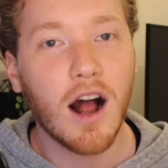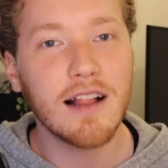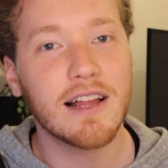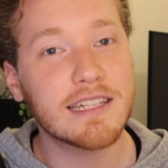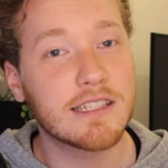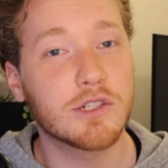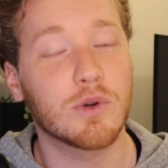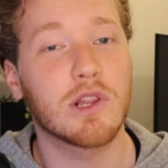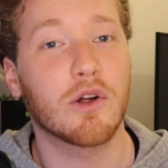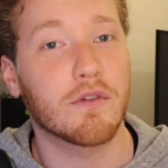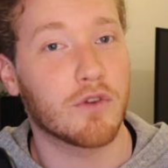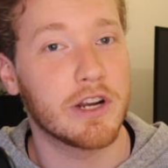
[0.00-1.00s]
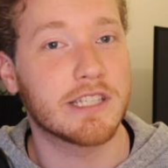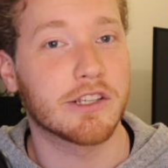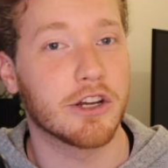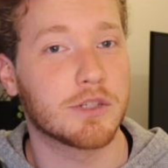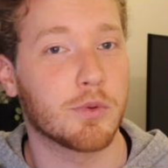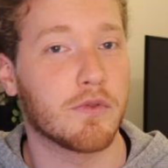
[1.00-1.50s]
I like to do a lot of
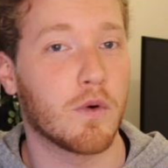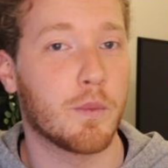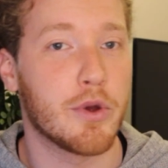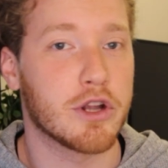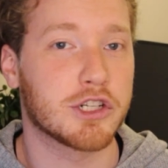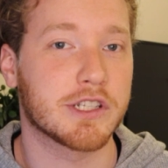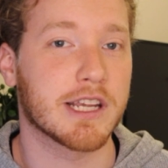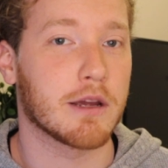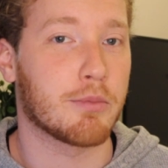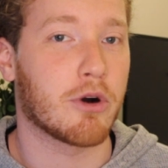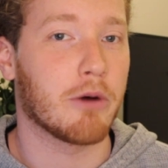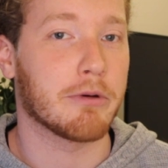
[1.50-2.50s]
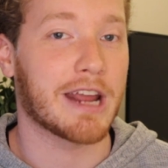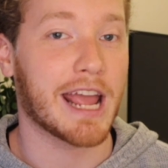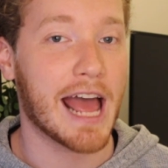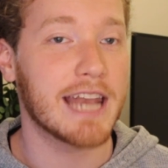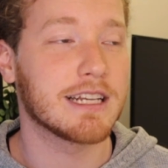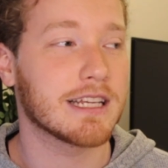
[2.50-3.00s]
research before purchasing a
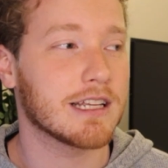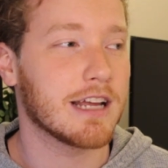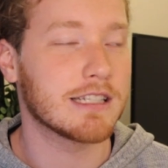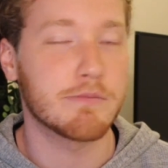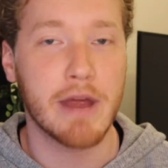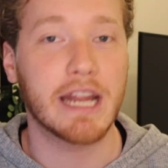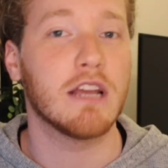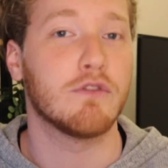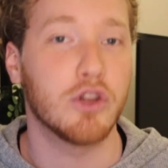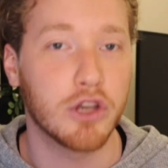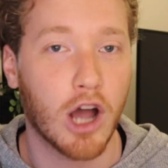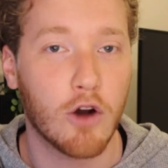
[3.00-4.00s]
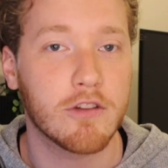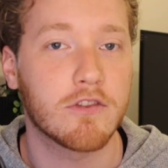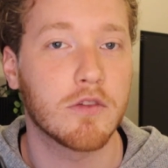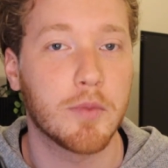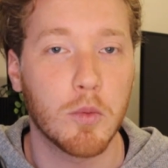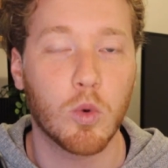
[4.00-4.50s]
property, and as many of you know,
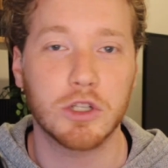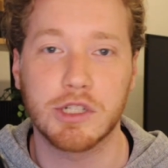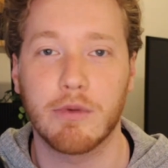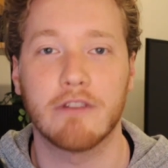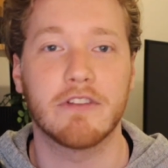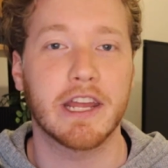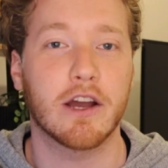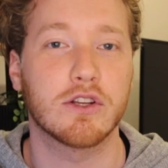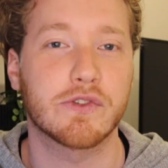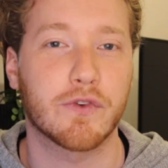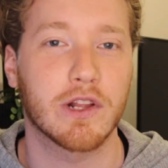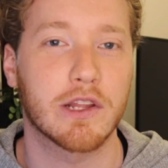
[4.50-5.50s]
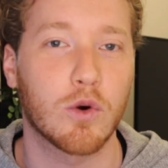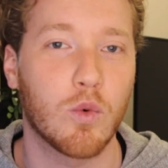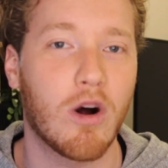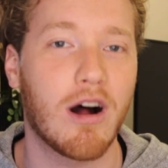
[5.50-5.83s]
if you've been watching my videos for a little